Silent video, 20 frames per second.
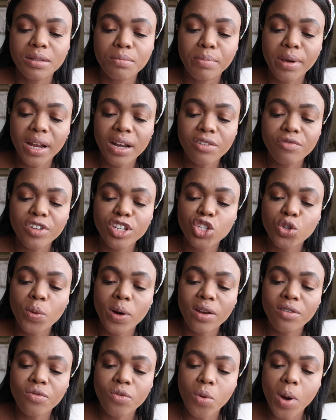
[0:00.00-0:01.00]
Benefit
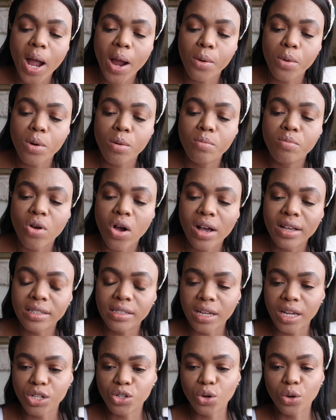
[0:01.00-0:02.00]
24-hour brow
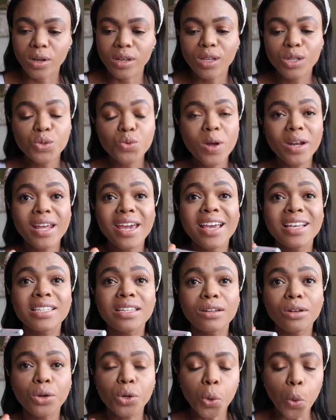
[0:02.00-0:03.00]
setter. This one is
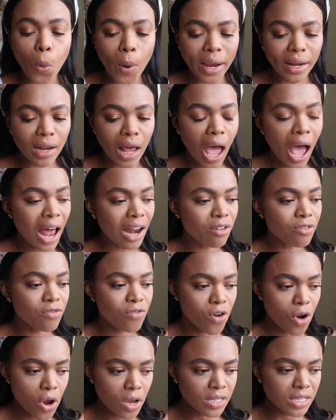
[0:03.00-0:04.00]
a little wet. At
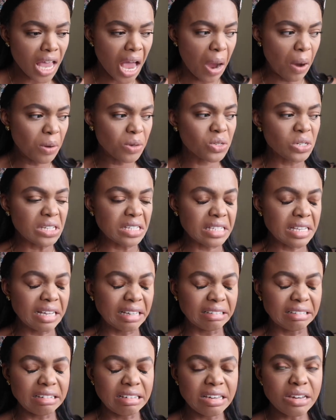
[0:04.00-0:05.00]
first I was just
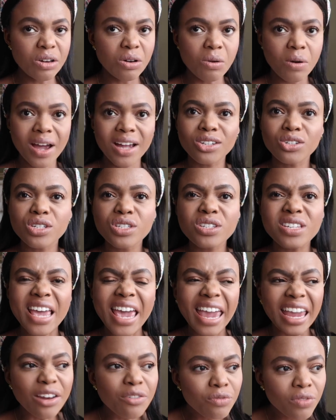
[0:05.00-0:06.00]
like, ew, I just
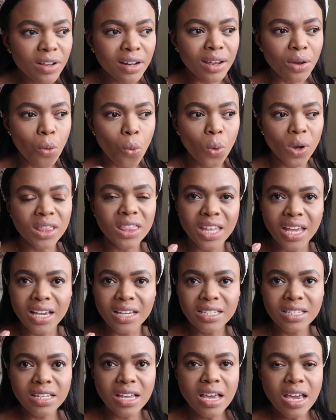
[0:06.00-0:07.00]
hate feeling wet
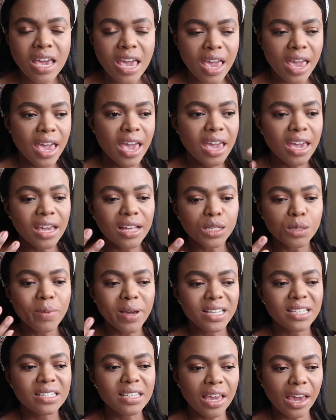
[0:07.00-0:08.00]
things against
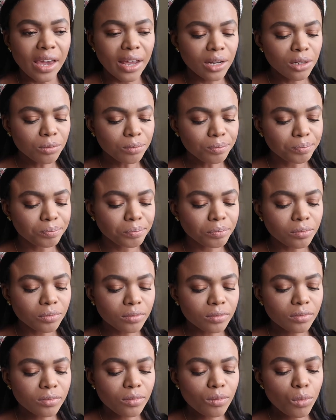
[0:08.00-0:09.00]
my skin.
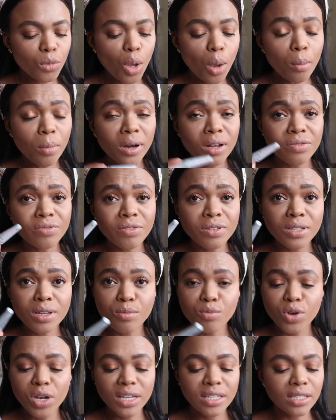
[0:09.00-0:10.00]
But for
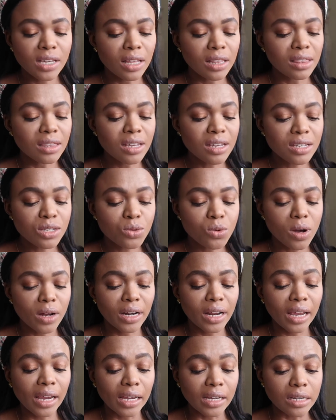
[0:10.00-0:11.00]
some reason, this
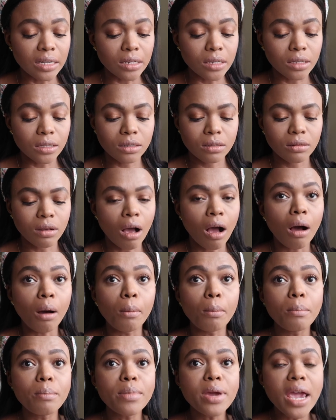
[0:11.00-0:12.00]
one is
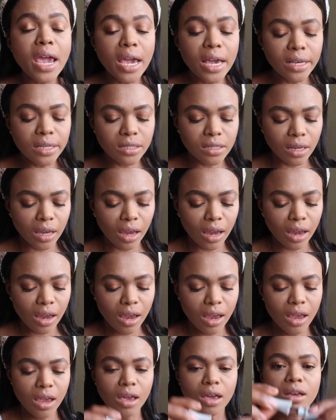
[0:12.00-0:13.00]
amazing.
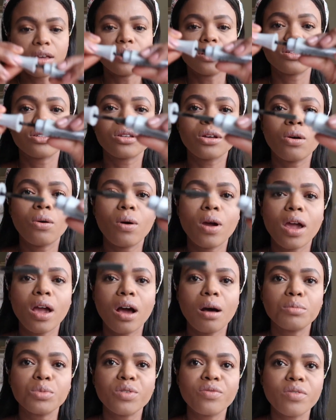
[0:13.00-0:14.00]
So it
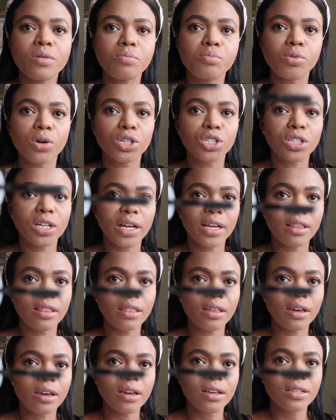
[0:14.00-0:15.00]
comes with a brush like
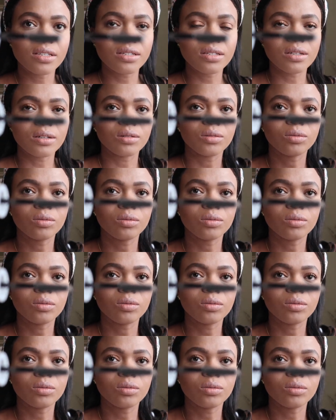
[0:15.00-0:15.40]
this.